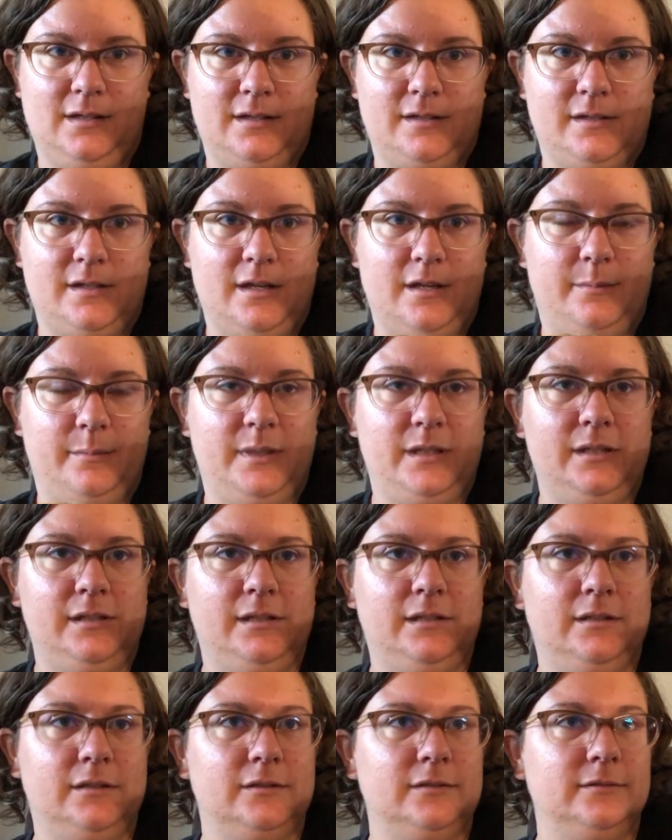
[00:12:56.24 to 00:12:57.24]
some
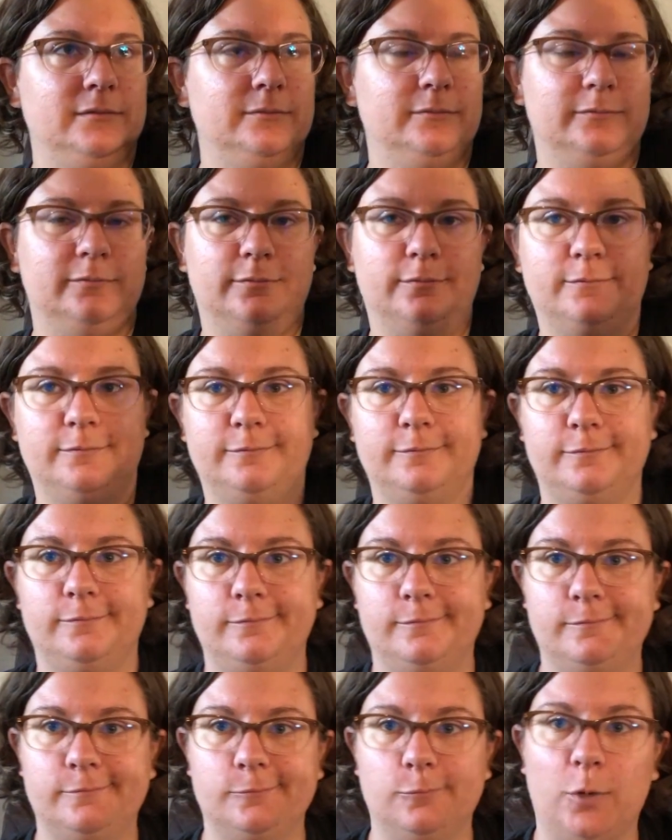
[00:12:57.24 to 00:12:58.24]

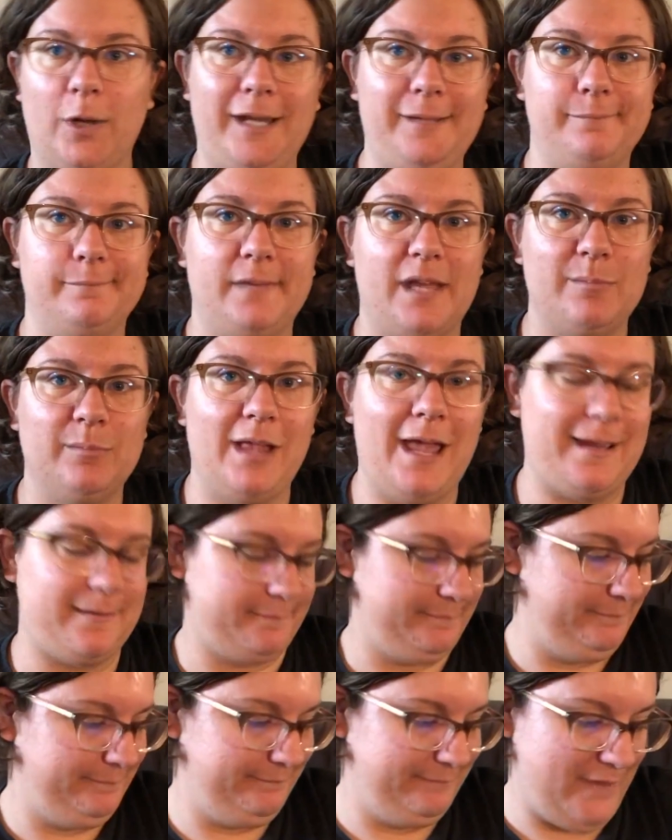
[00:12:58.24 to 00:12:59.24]
white and black
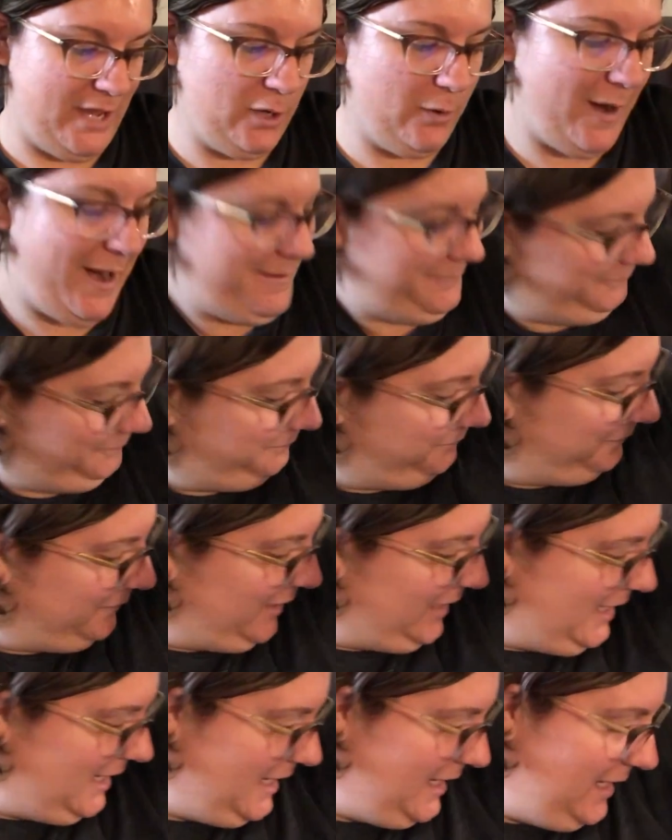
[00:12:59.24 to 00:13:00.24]
and gray.
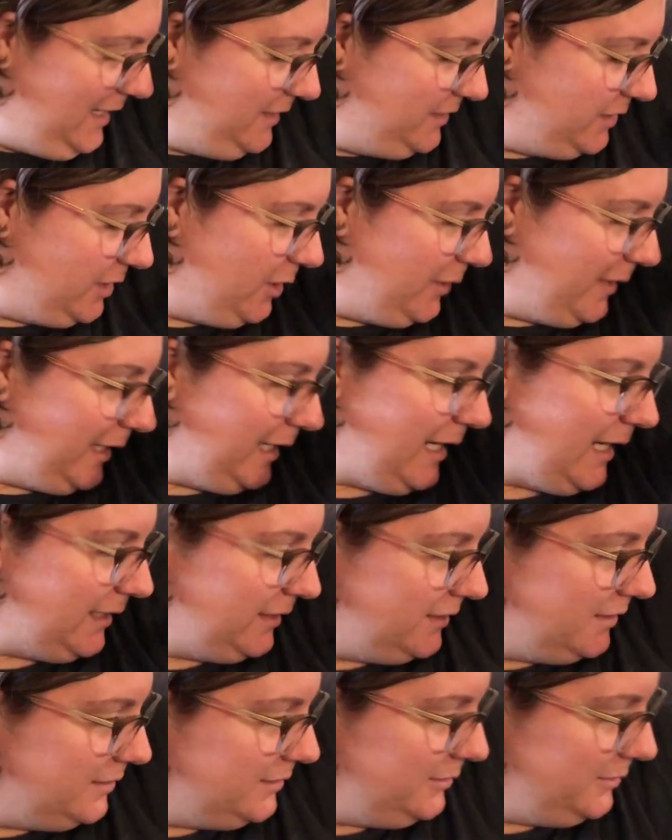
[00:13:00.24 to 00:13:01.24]
So I
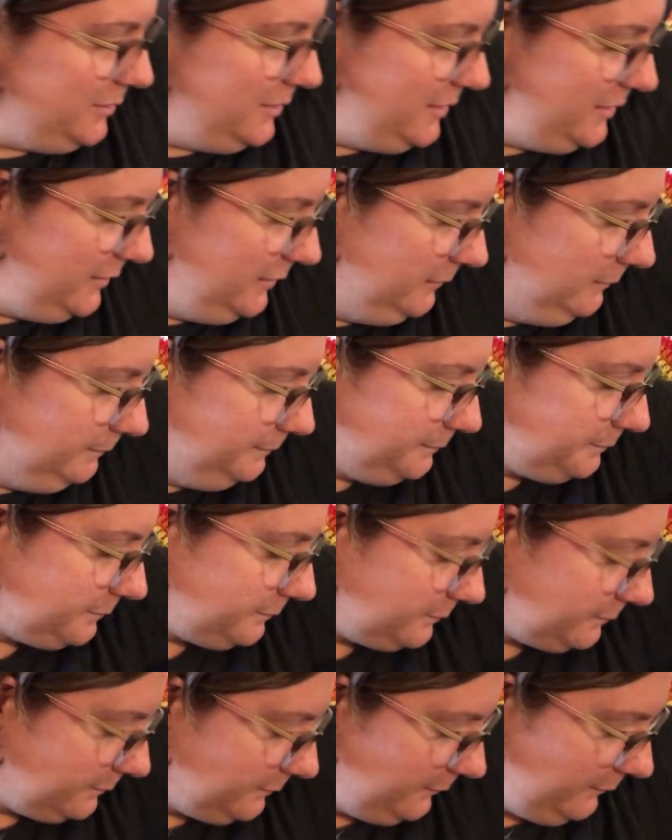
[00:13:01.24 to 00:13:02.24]
got those,
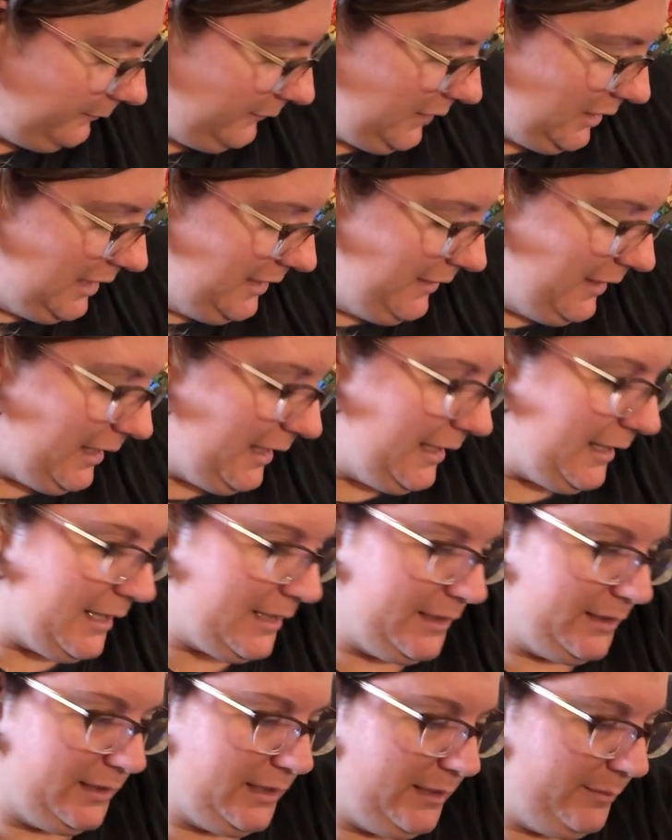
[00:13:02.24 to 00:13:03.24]
and then I
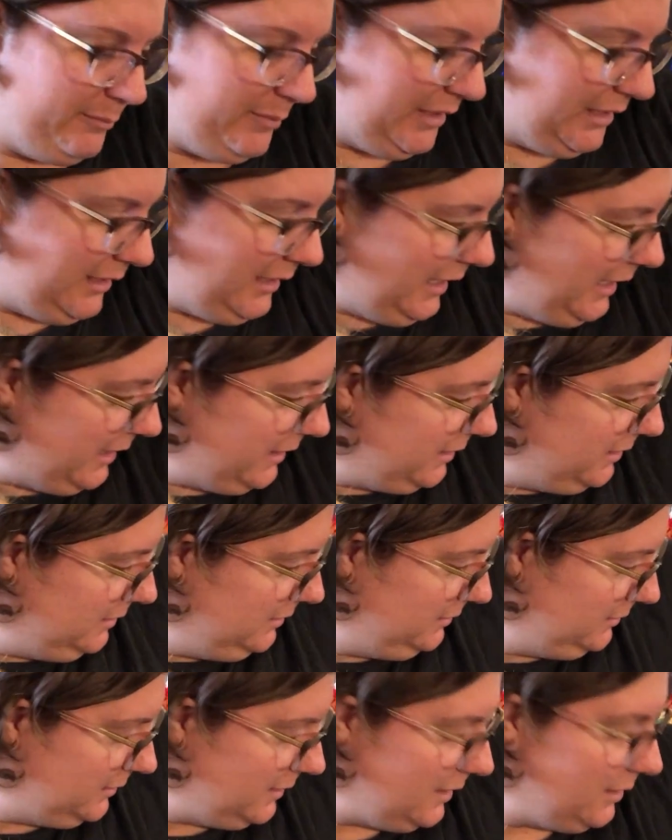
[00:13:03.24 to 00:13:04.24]
got a big cake
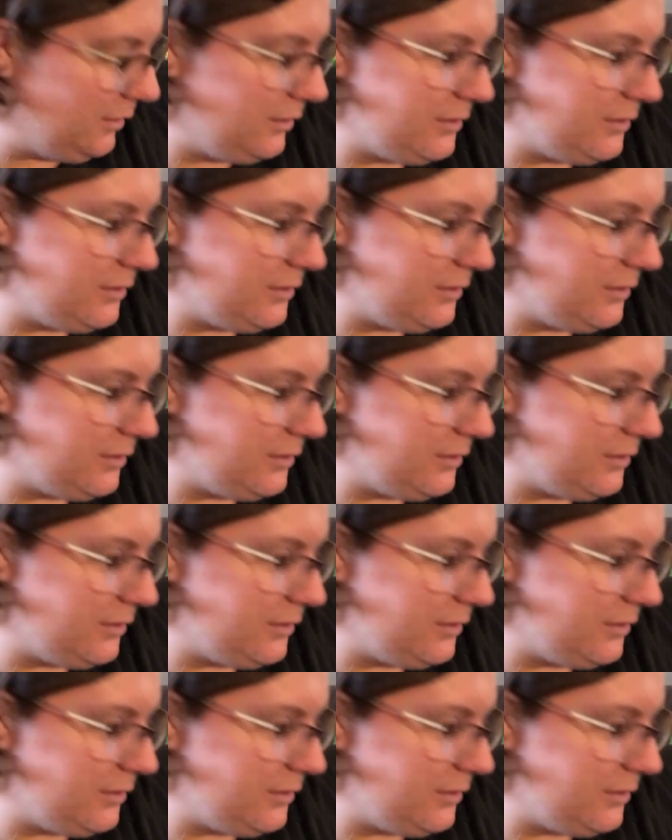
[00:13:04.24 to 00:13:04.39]
that